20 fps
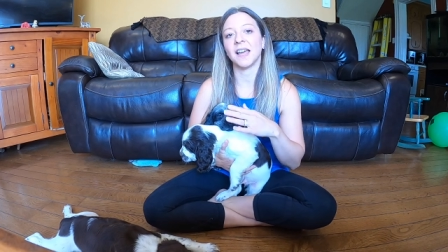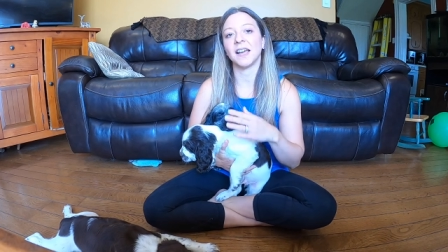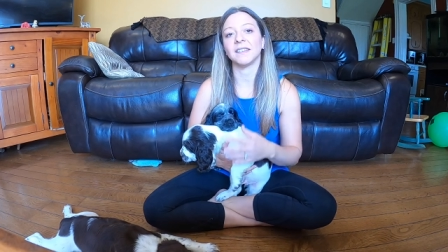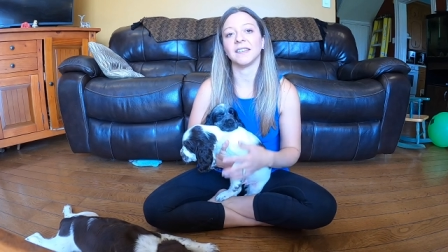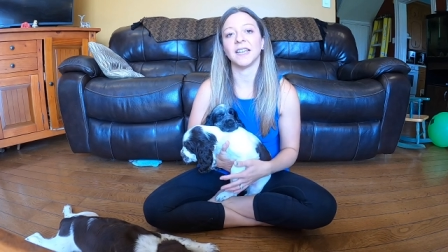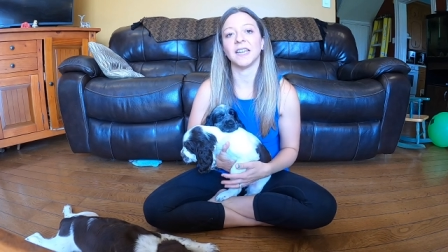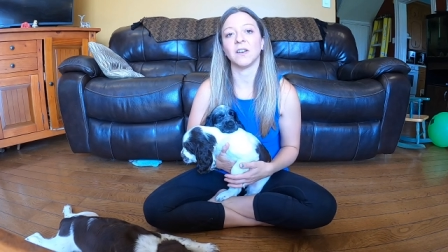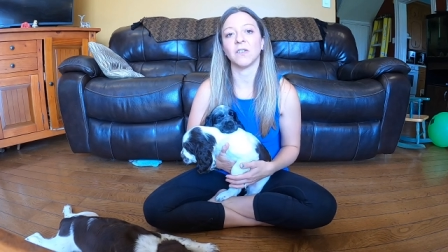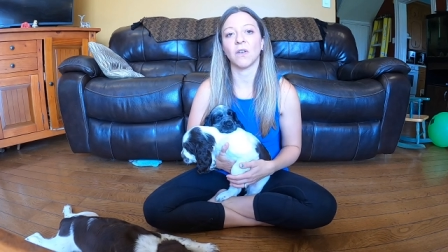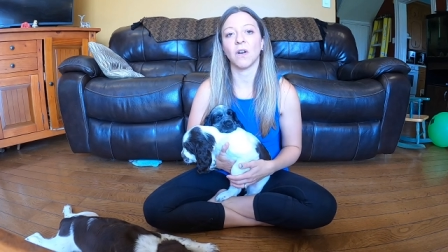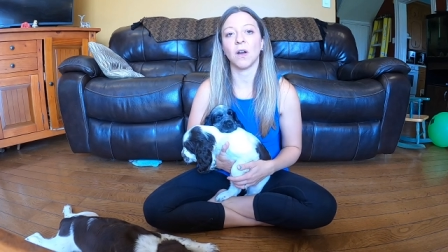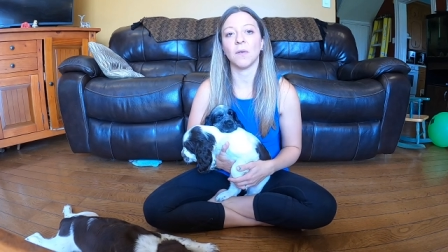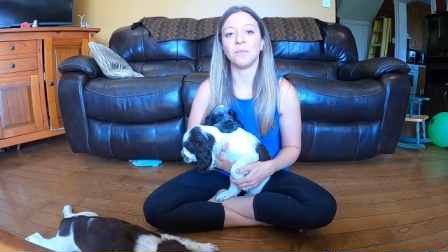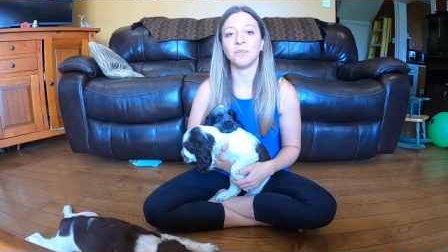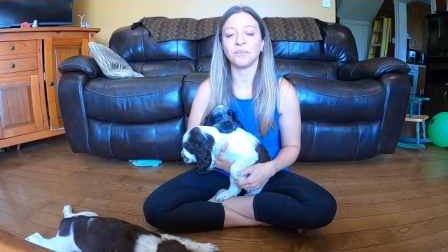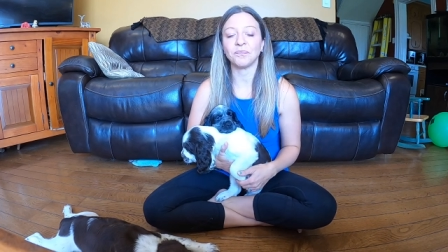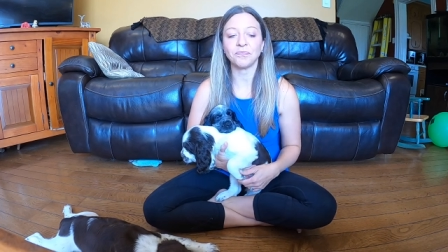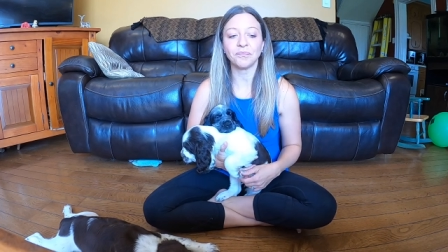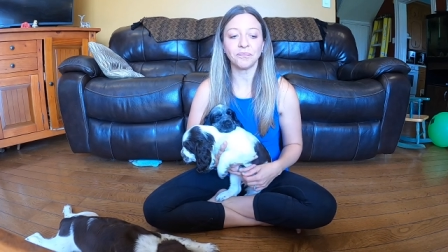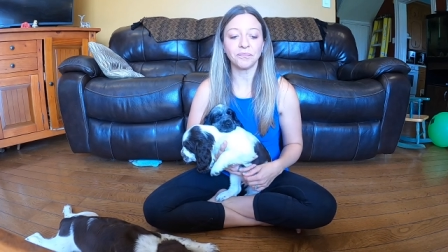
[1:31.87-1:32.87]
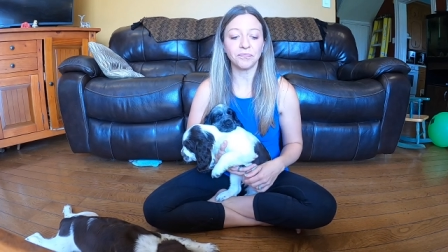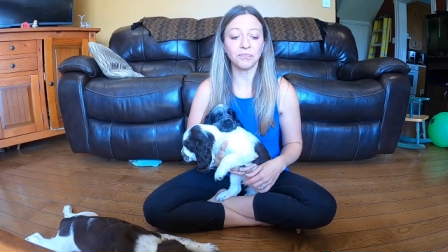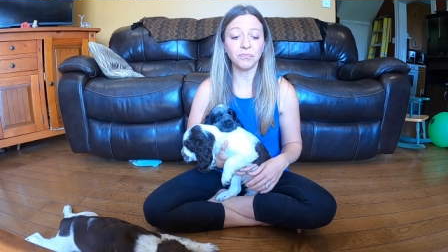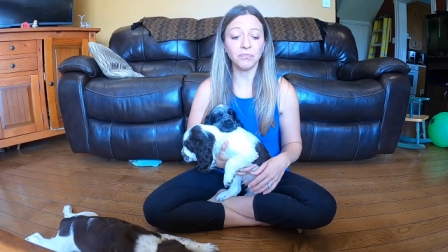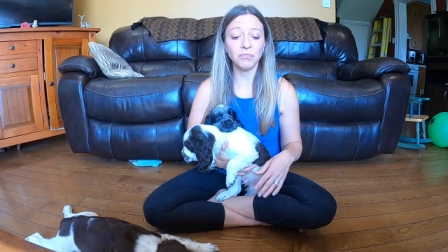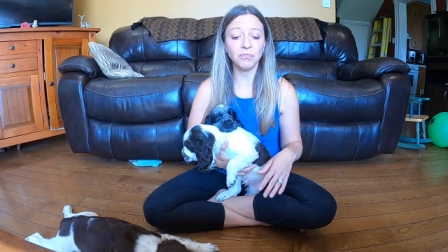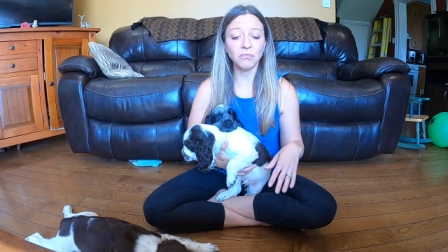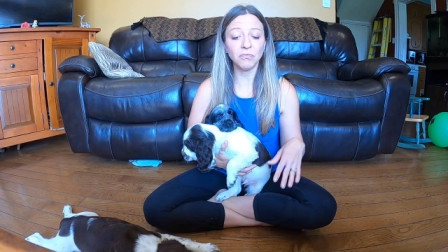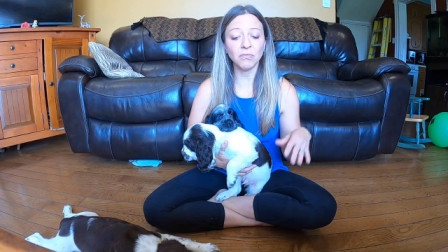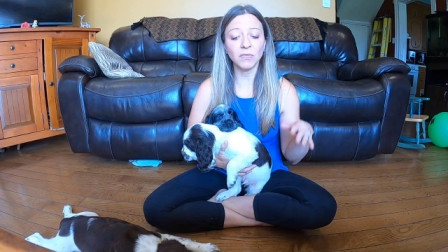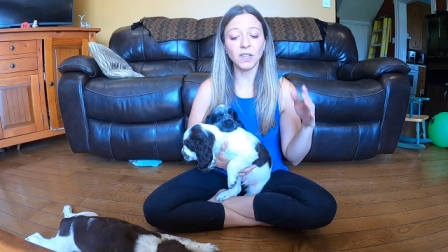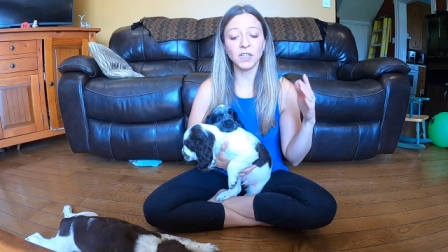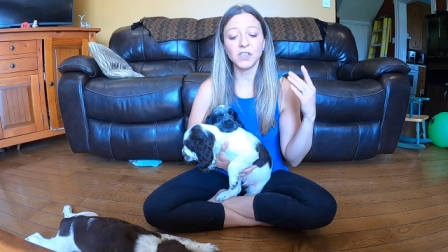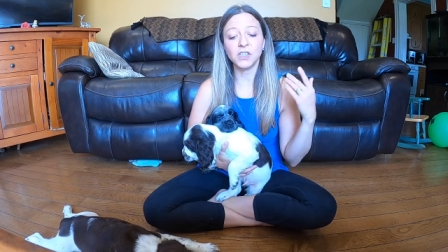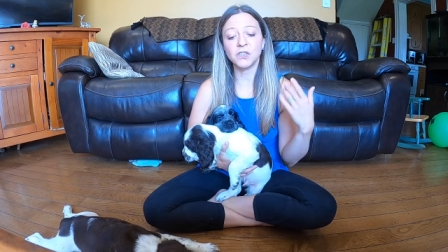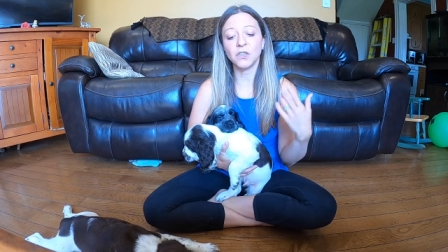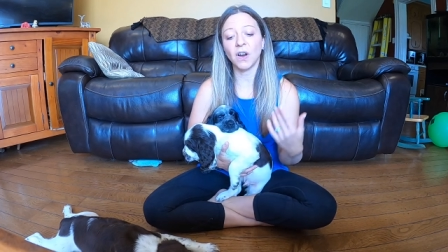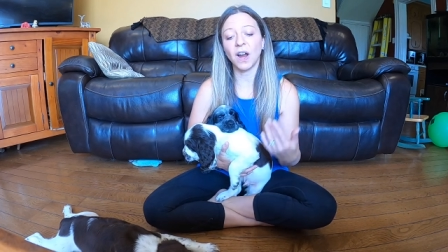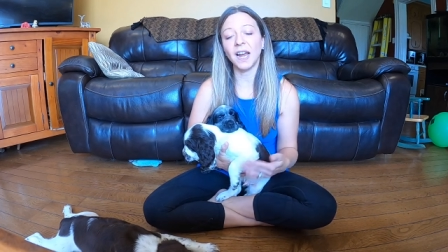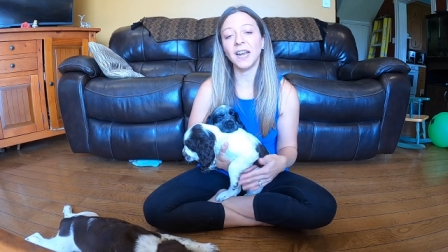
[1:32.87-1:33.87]
that later on
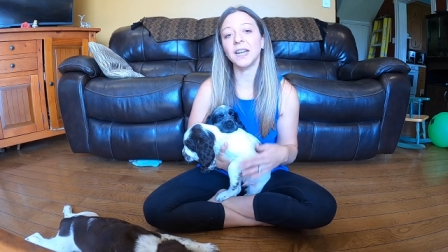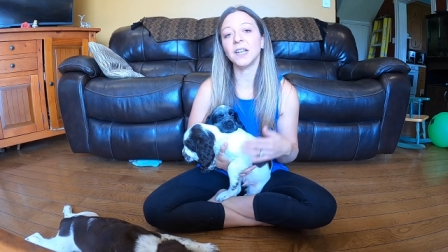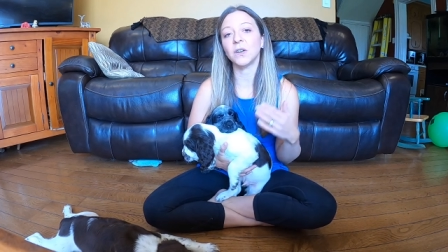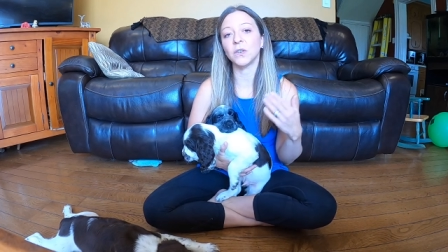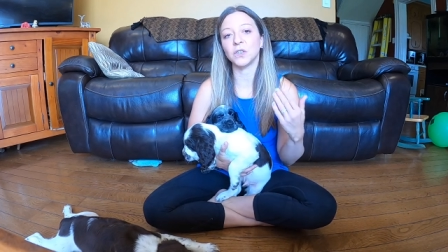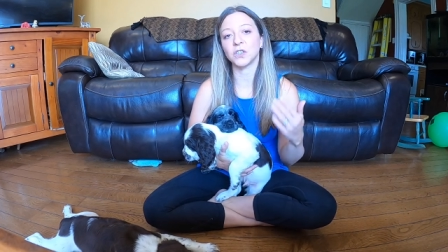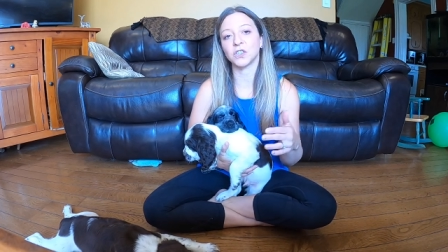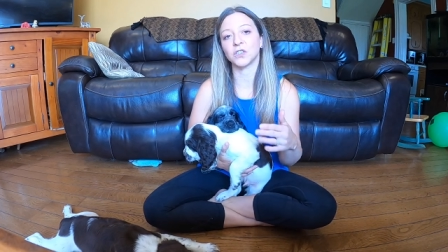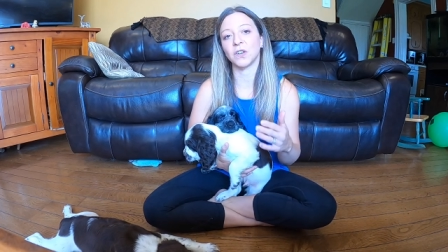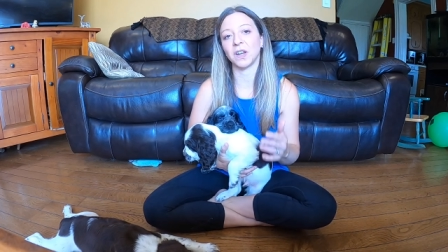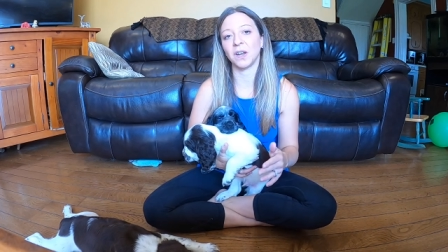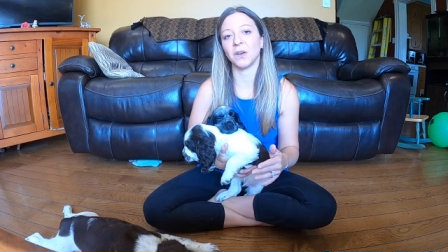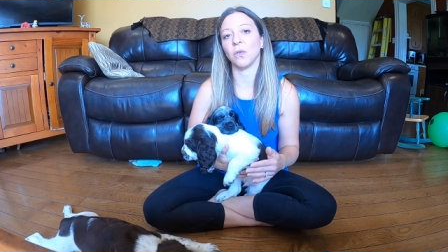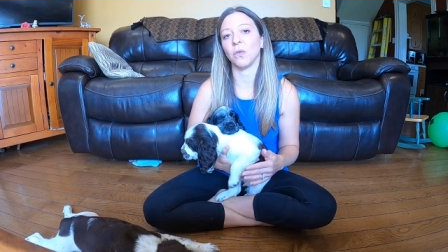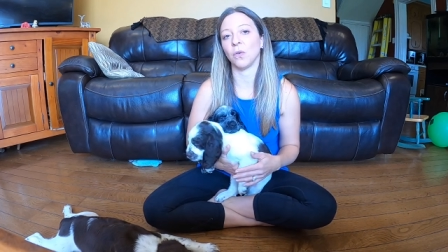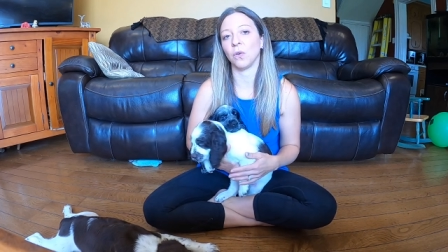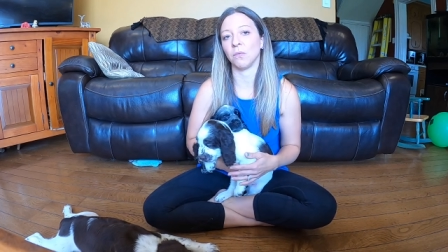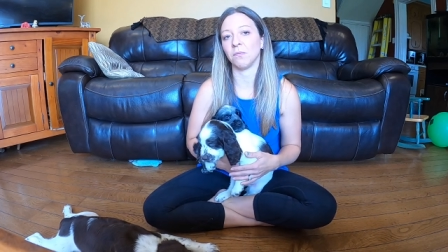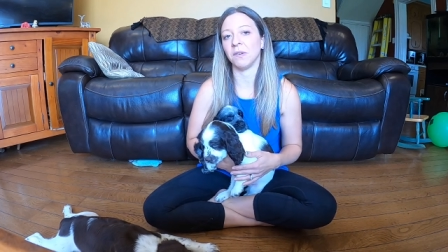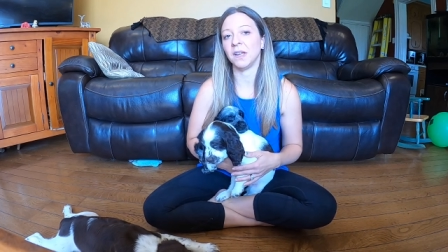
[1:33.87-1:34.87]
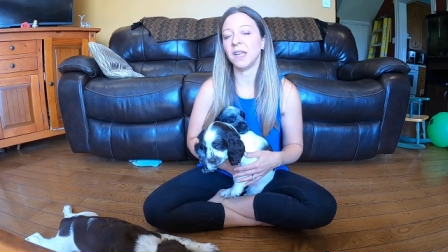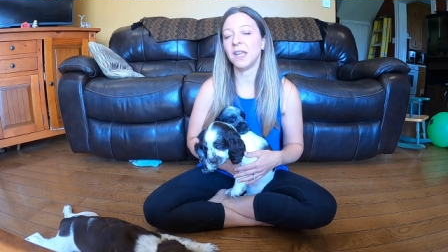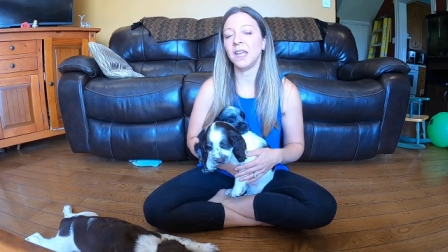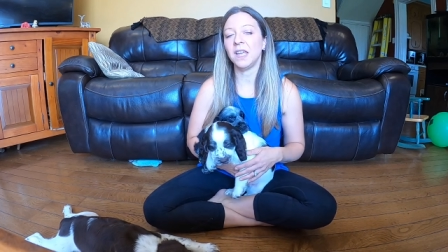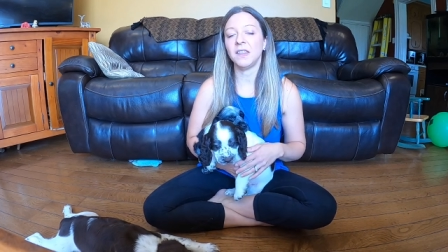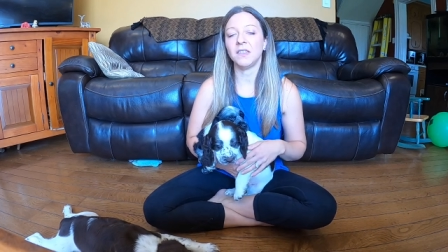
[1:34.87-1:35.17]
try to go straight home.